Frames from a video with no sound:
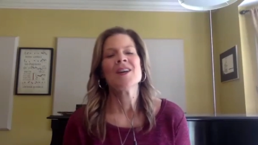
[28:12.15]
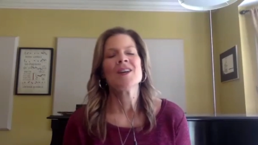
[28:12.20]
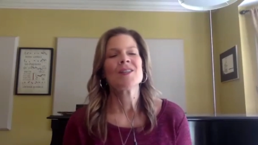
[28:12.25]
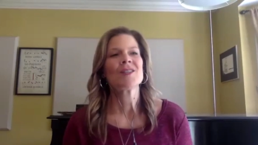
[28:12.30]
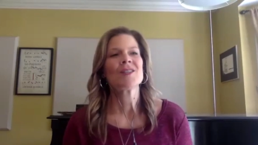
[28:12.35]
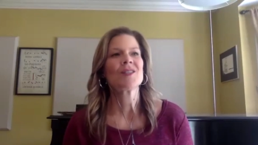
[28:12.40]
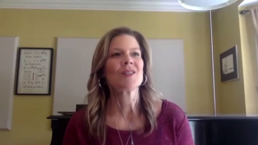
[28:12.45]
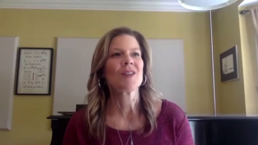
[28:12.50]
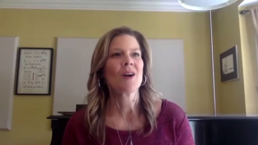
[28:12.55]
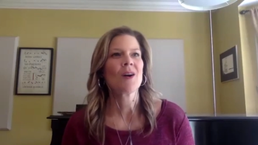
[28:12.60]

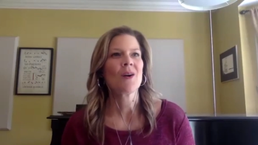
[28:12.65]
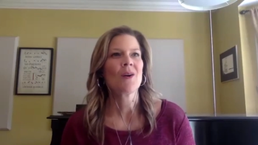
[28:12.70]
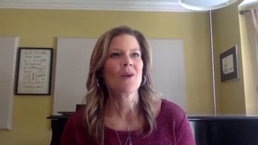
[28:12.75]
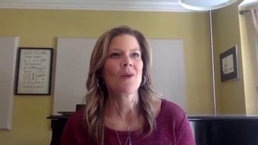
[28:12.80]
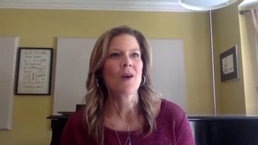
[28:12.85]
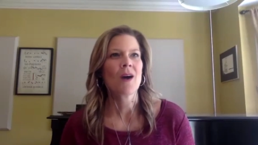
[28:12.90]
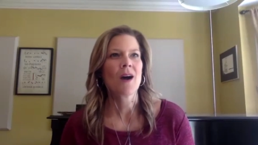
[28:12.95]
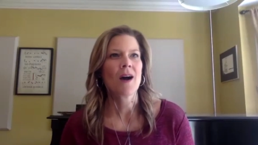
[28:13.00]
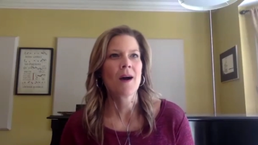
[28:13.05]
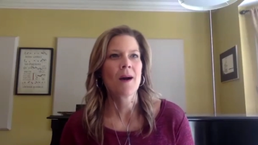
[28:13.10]

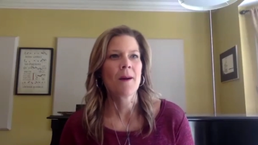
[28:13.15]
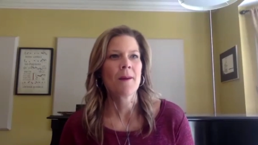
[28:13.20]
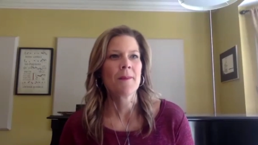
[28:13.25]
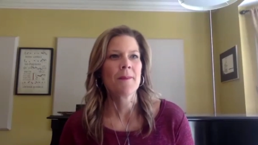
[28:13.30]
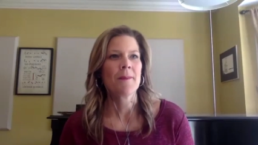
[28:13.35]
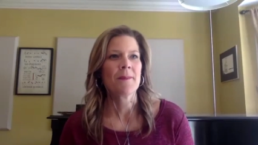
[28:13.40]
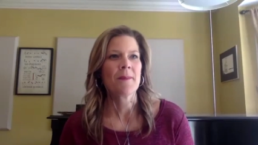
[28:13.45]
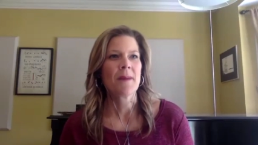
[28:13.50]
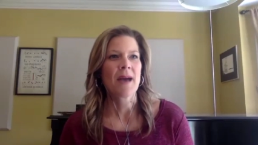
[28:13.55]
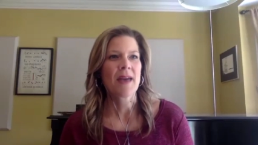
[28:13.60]
So
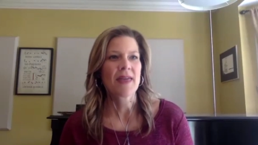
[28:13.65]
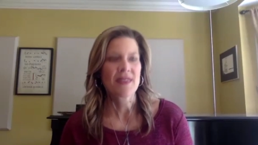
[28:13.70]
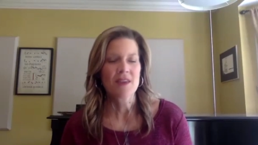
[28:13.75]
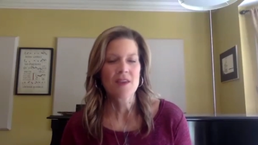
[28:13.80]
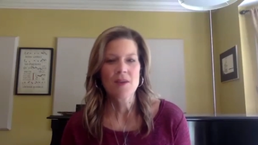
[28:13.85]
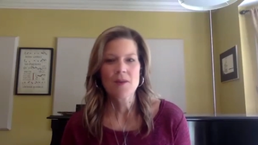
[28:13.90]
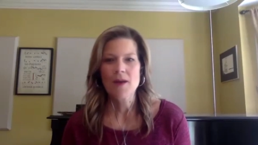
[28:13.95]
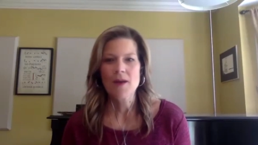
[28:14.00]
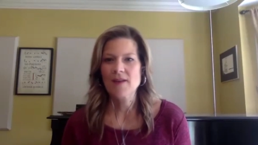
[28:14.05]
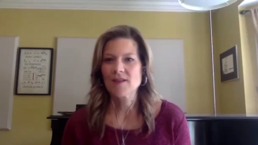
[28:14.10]
I think
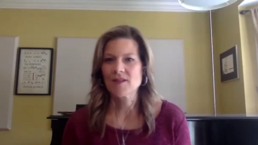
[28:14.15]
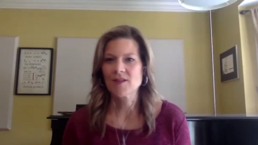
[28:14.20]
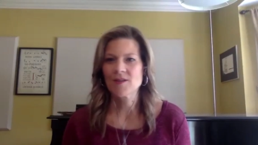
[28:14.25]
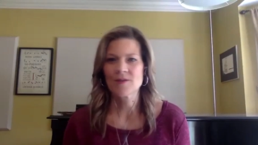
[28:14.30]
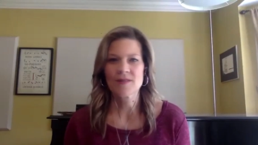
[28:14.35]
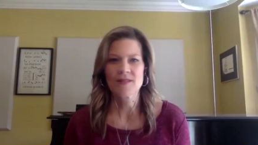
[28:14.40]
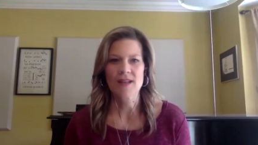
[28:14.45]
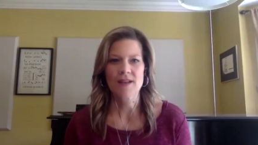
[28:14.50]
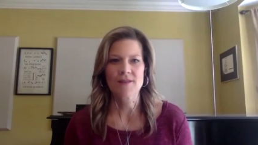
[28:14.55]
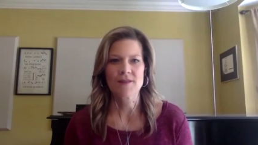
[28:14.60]
you
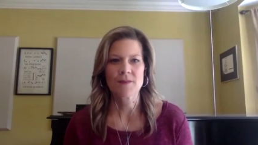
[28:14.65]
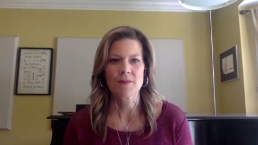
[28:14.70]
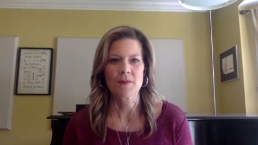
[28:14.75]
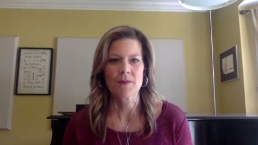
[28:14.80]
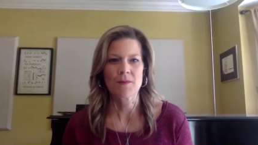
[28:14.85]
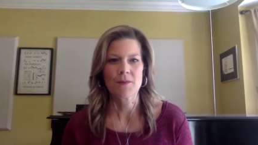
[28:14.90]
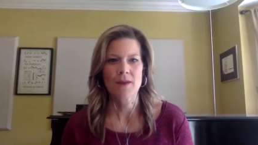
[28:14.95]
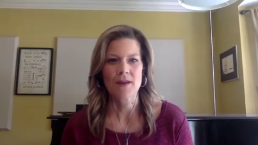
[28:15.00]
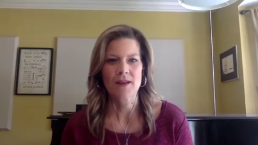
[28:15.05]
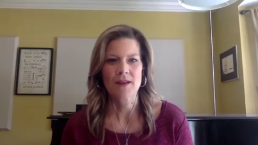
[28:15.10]
just have to be
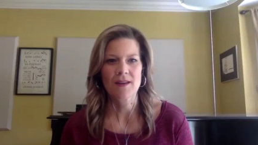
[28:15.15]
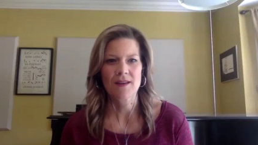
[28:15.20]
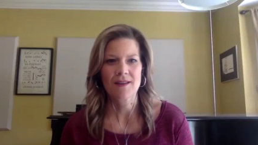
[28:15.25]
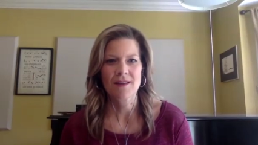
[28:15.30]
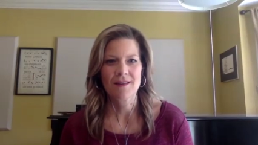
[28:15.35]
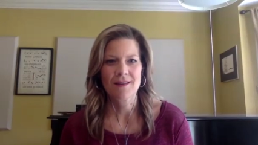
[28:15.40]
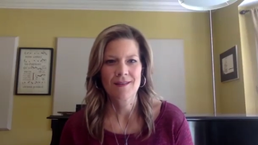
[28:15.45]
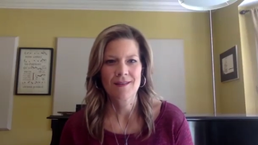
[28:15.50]
ready